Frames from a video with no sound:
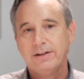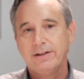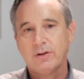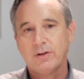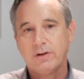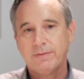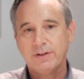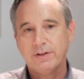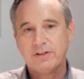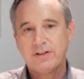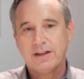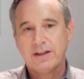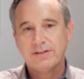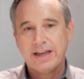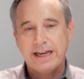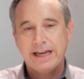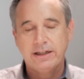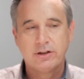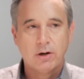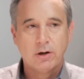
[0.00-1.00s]
So if it
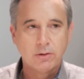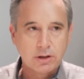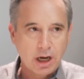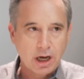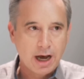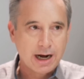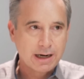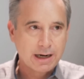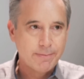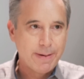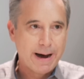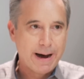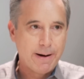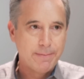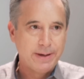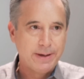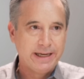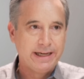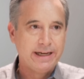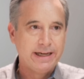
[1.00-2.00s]
says, hey, don't talk
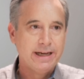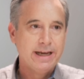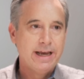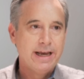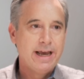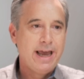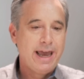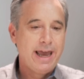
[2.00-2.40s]
about me